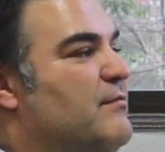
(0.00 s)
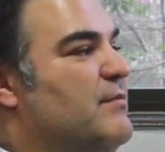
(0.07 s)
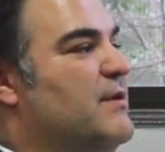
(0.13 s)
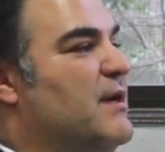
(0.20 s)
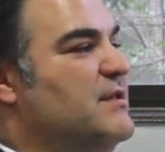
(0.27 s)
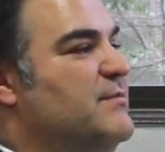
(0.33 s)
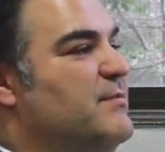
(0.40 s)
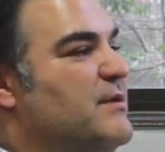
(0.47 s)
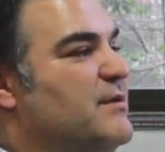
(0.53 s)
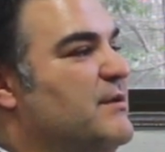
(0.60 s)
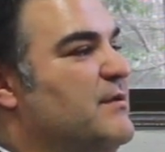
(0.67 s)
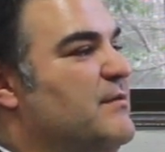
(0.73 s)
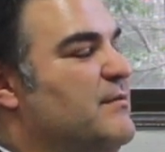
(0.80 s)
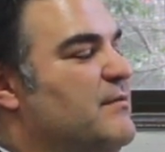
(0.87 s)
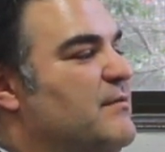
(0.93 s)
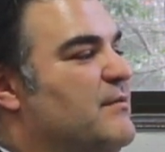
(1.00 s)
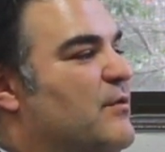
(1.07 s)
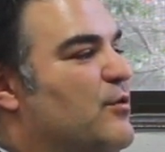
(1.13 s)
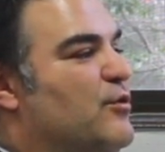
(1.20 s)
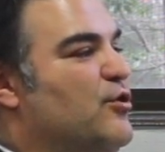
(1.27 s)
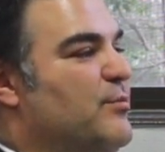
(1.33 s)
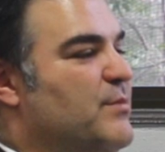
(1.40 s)
customer
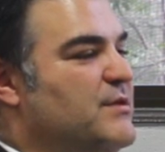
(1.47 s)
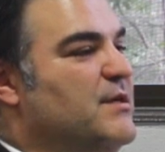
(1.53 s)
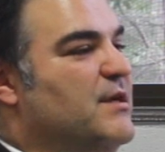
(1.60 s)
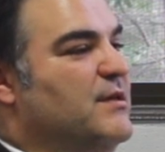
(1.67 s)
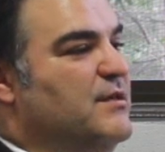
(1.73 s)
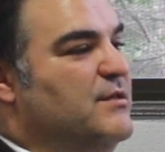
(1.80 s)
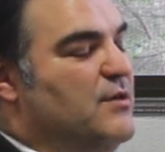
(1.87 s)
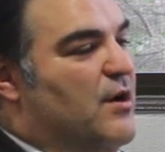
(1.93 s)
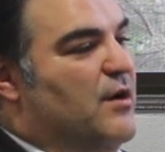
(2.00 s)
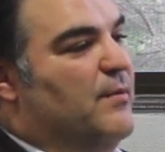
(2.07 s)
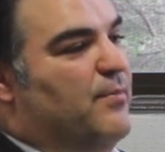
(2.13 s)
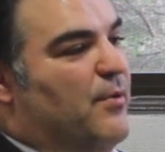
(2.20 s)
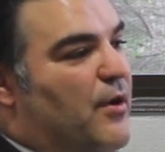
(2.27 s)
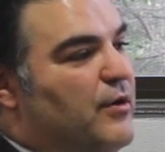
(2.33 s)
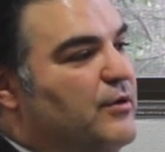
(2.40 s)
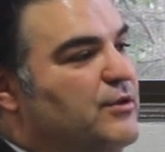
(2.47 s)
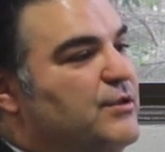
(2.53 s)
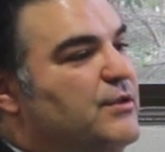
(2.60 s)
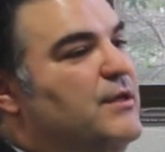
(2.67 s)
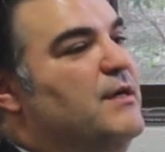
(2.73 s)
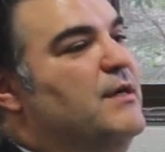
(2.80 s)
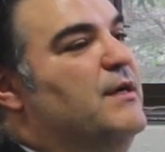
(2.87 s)
or human-centered design approach,